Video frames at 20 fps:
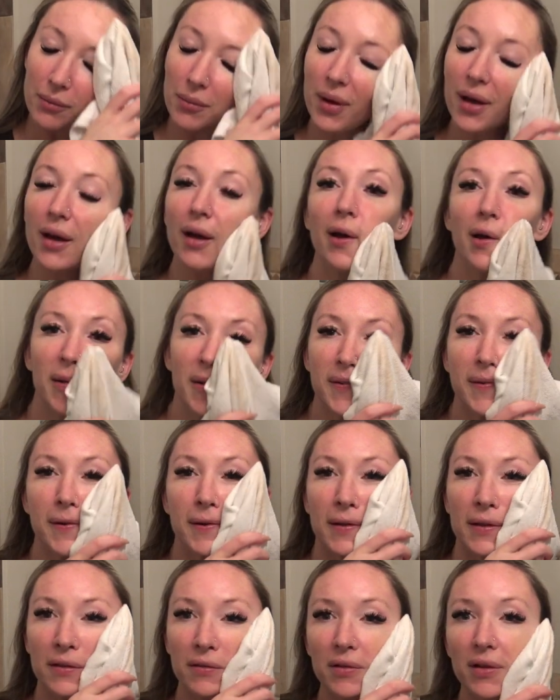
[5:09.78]
but I
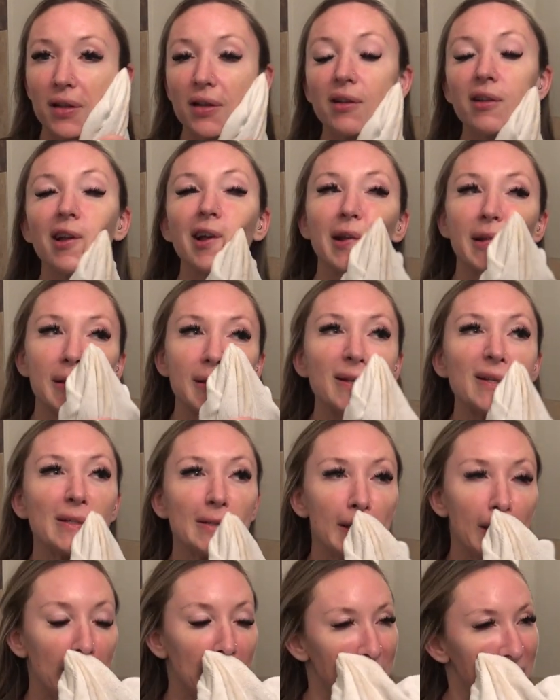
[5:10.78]
really, really like
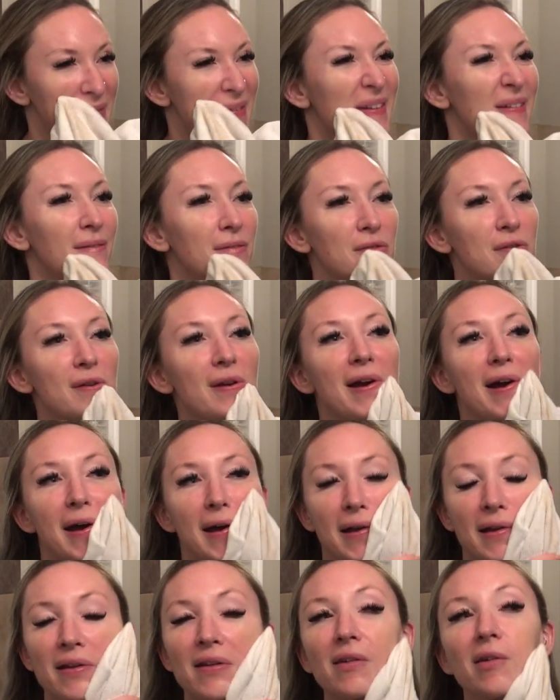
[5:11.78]
this. Like I said, I've
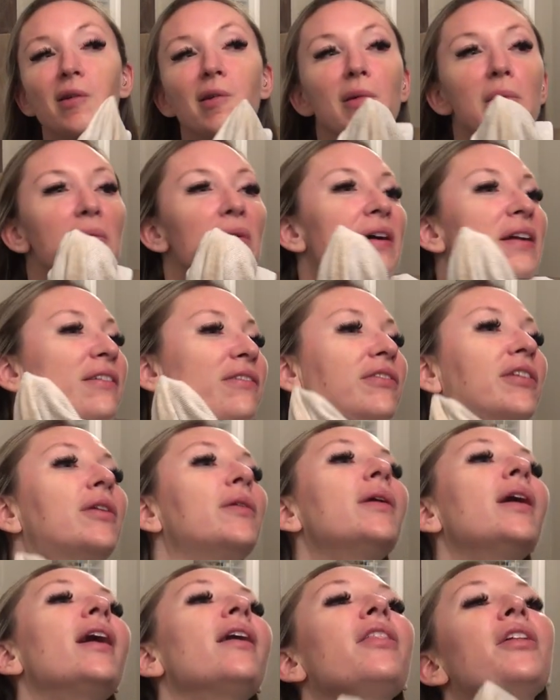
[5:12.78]
tried a, uh, quite a
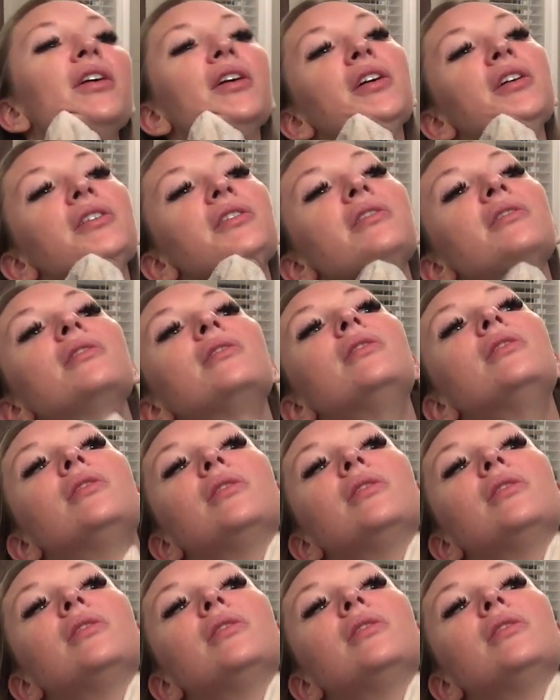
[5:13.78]
few others.